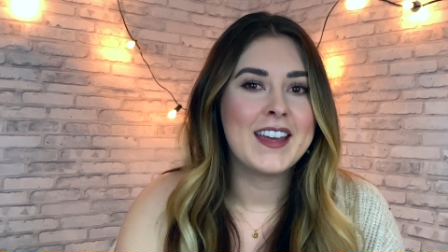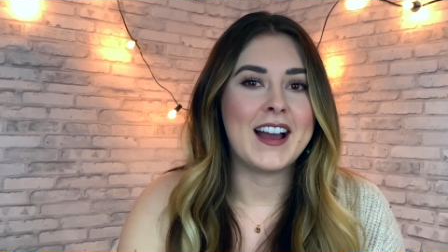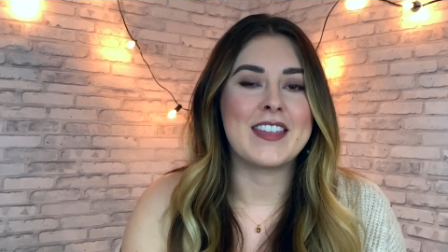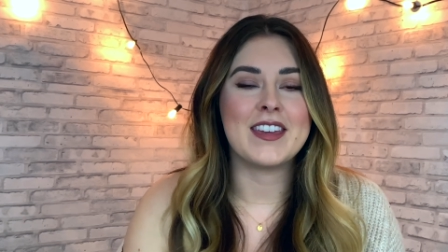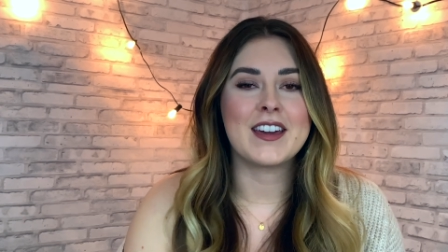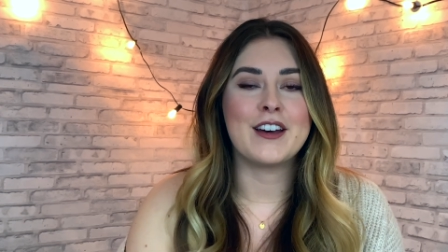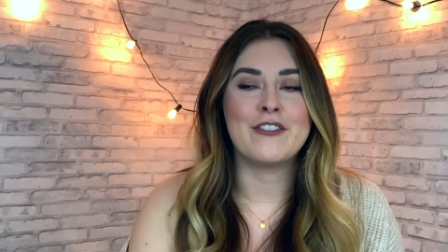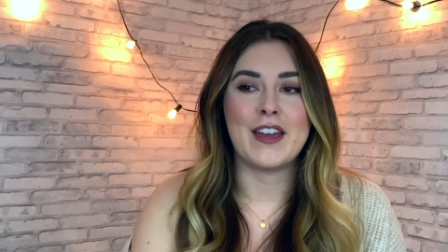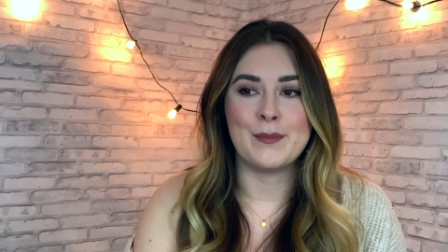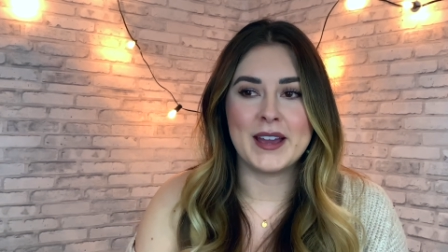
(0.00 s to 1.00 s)
I think of,
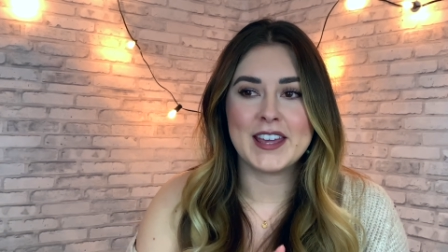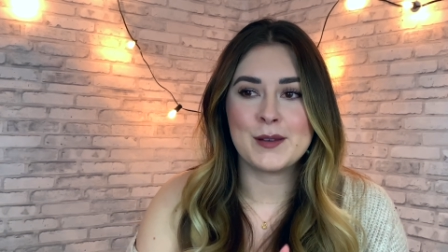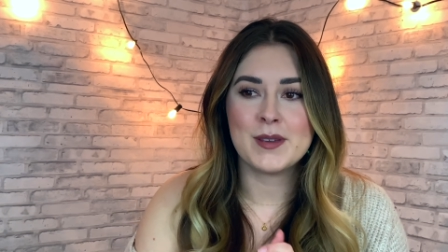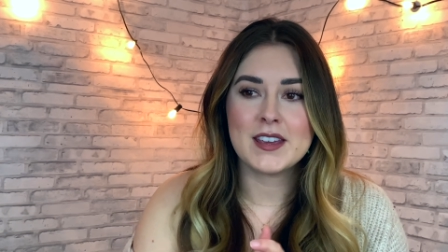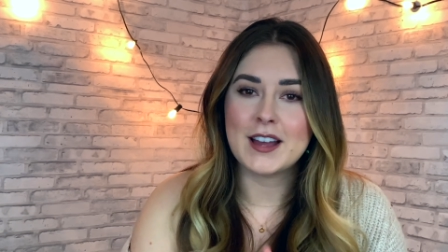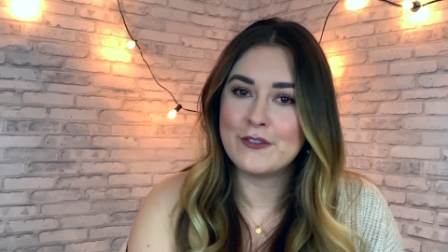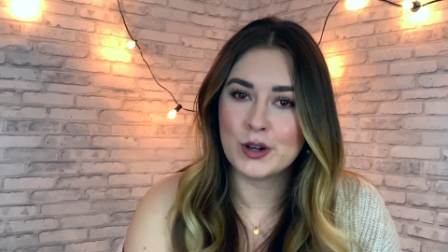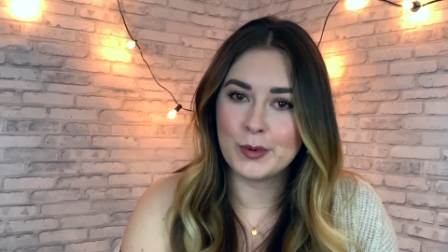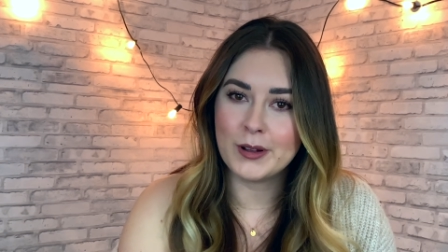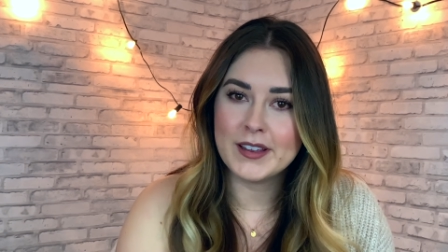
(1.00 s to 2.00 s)
am I gonna be
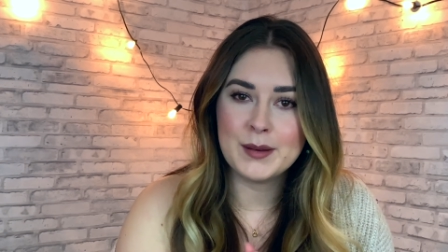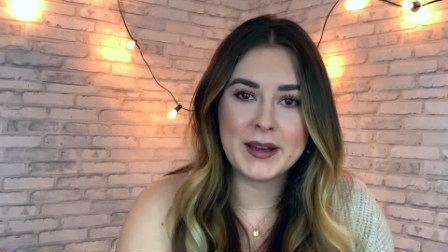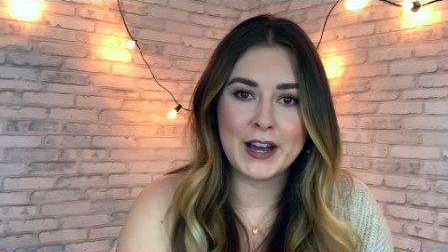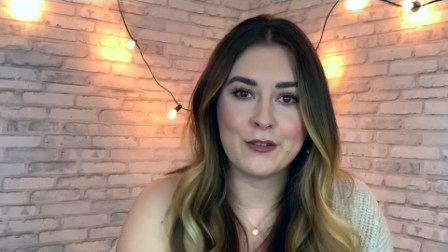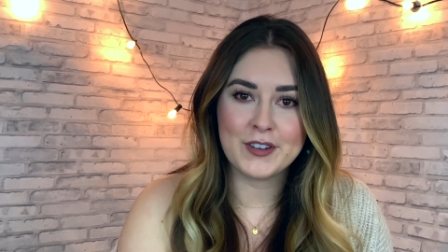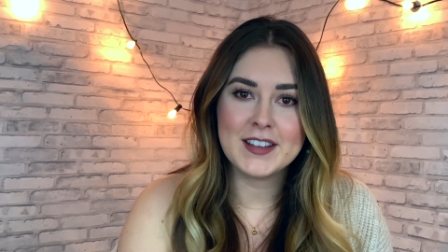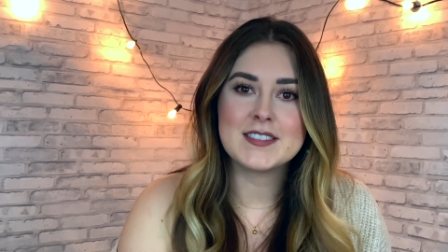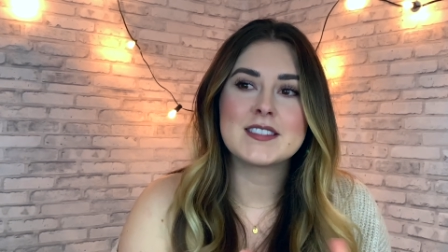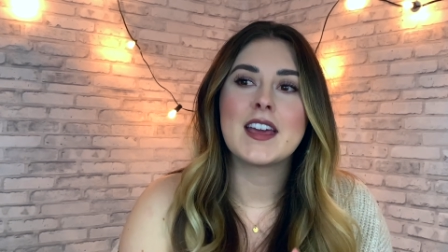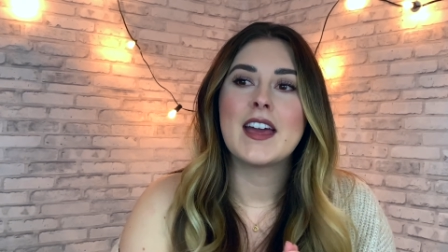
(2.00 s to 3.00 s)
comfortable in my
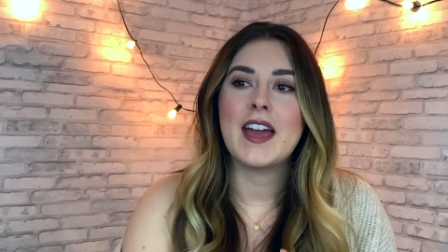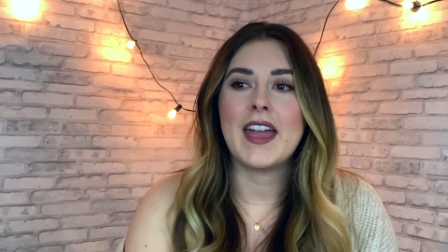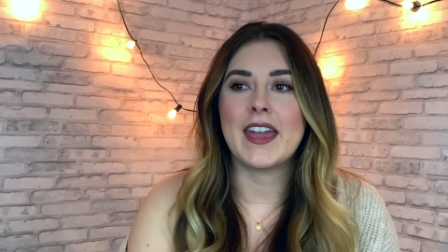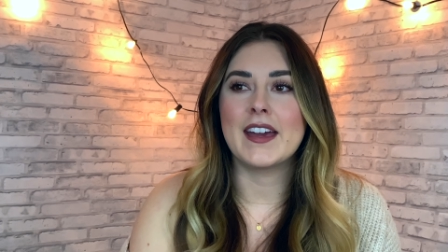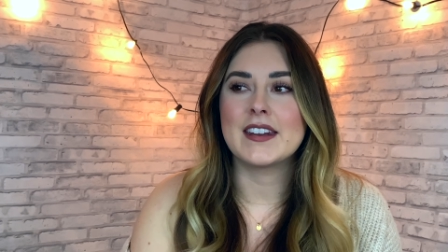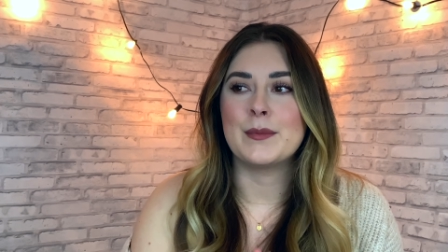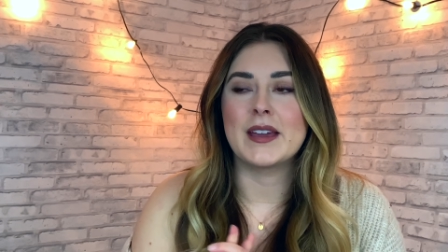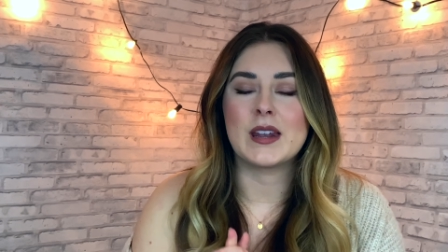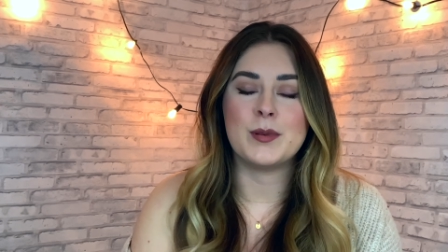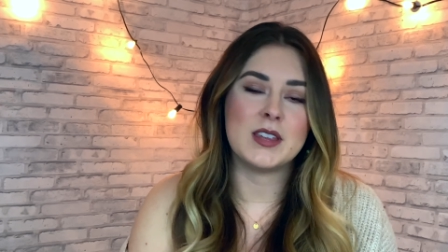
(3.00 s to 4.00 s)
outfits? And am I
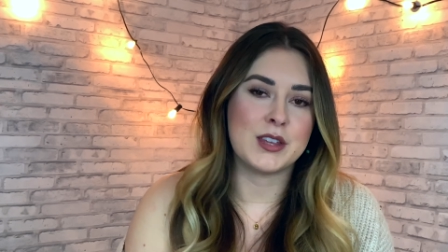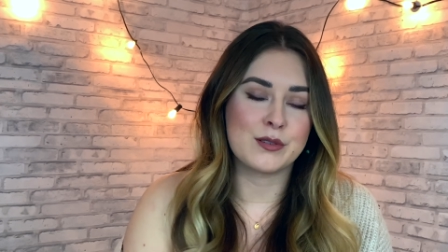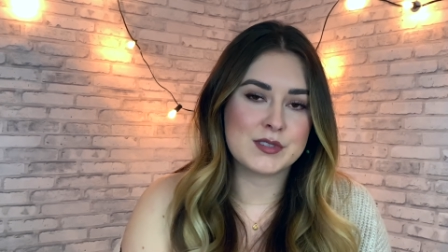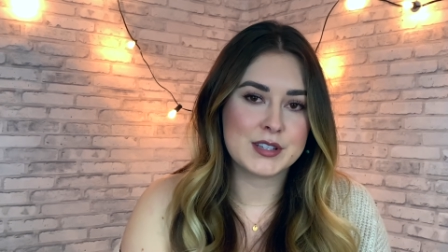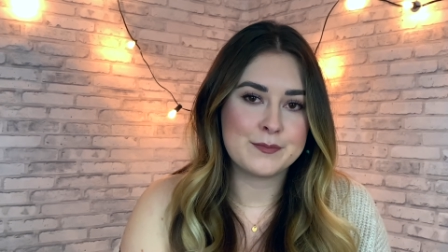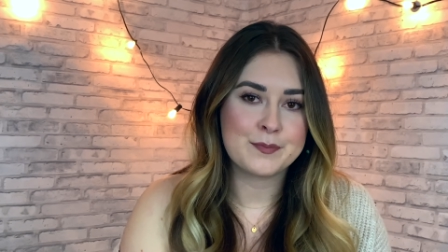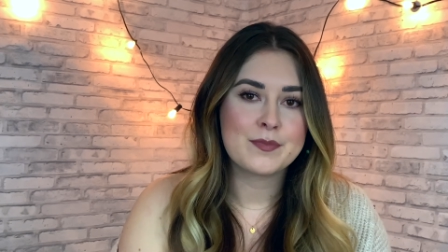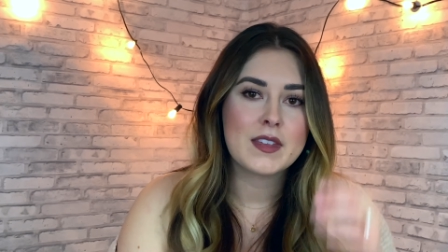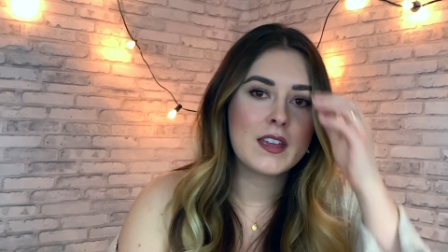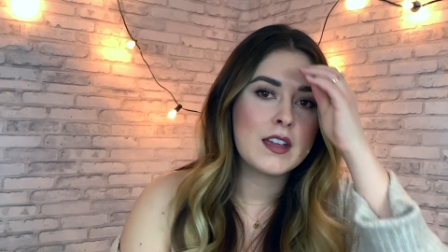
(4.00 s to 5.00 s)
gonna be cute?
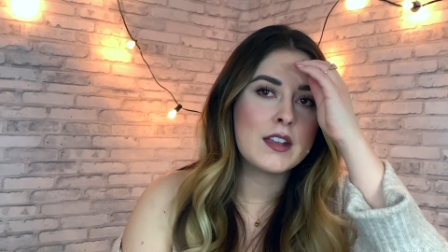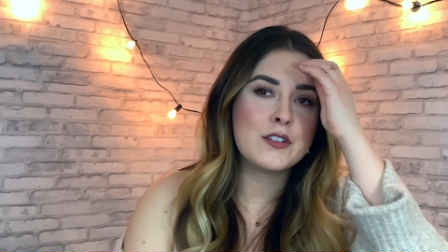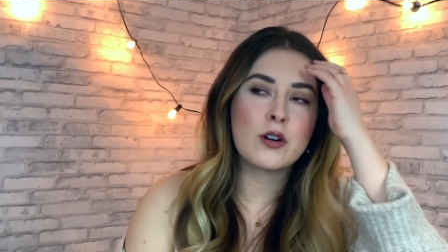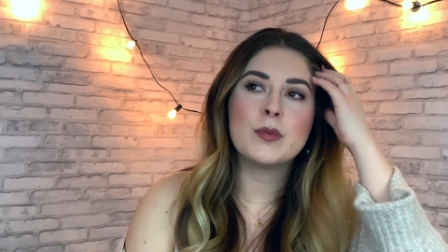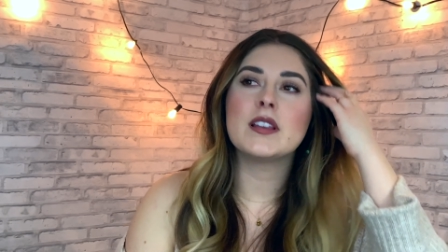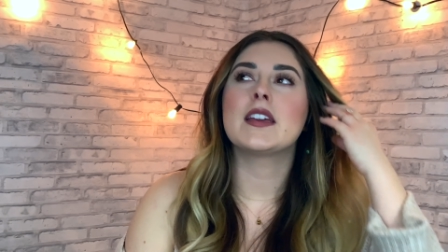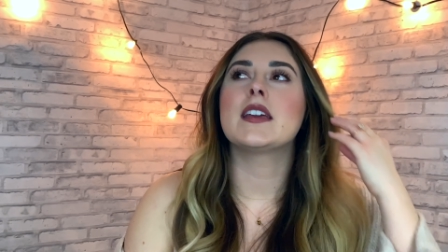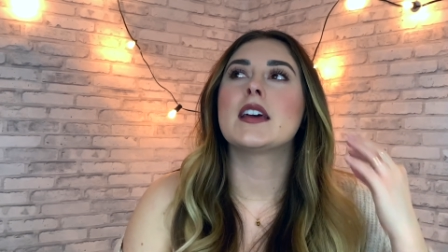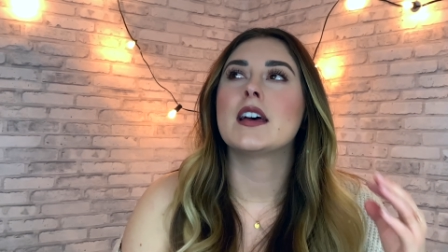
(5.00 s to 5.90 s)
Normally,